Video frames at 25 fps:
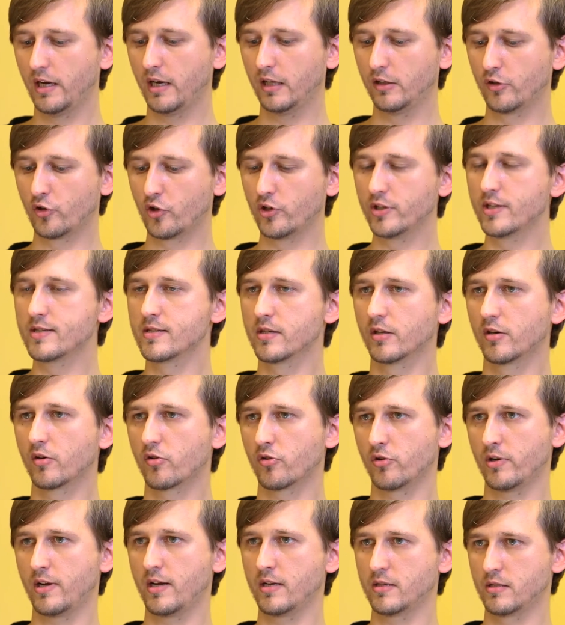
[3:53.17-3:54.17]
already
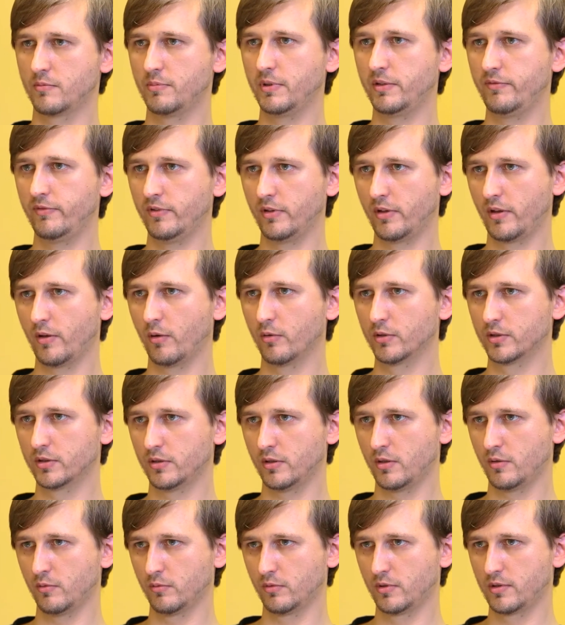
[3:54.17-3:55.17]
synchronized between
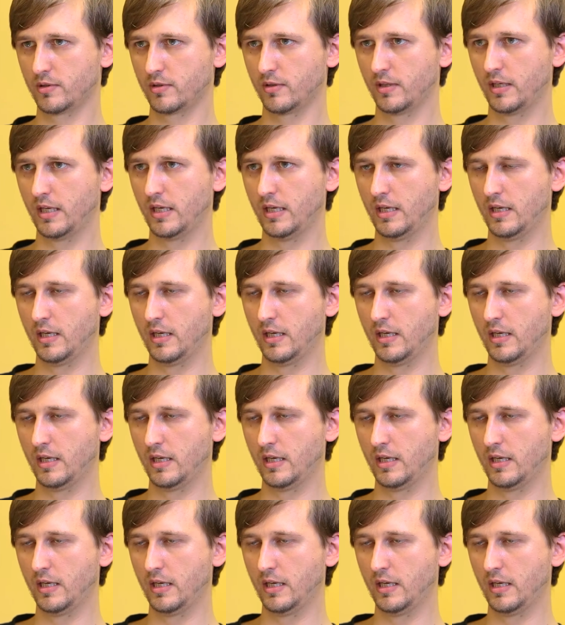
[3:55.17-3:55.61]
those nodes.